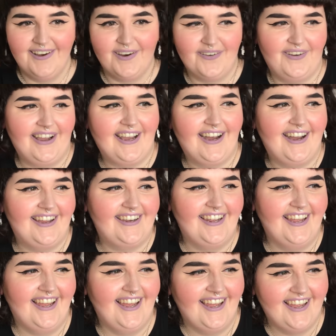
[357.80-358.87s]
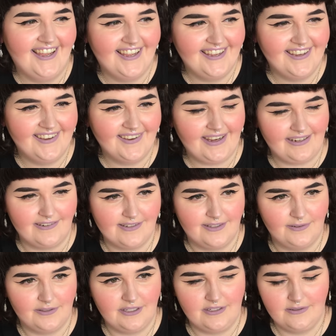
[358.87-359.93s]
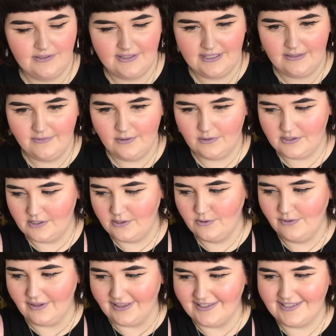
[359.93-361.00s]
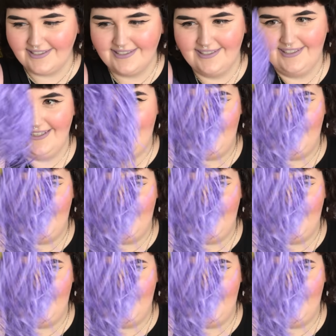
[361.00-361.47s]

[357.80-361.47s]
Oh my god. Okay, there's loads of noodles.